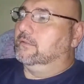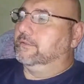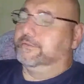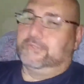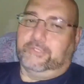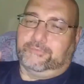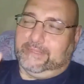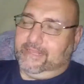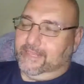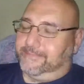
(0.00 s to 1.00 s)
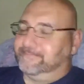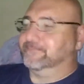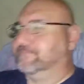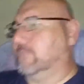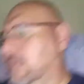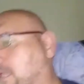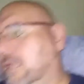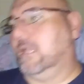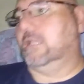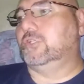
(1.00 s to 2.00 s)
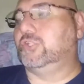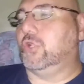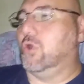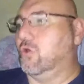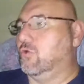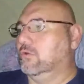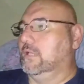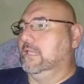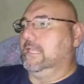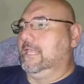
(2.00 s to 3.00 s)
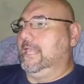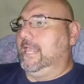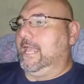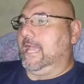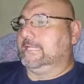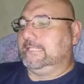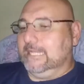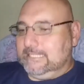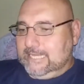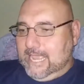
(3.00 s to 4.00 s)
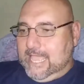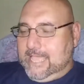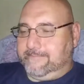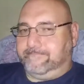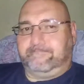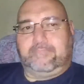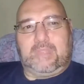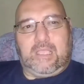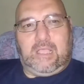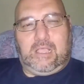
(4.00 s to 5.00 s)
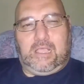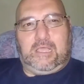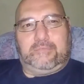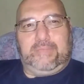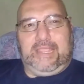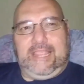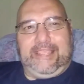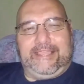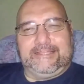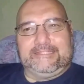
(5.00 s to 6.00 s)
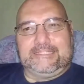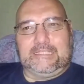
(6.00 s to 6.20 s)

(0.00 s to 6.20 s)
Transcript: Excuse me again. So I did that, and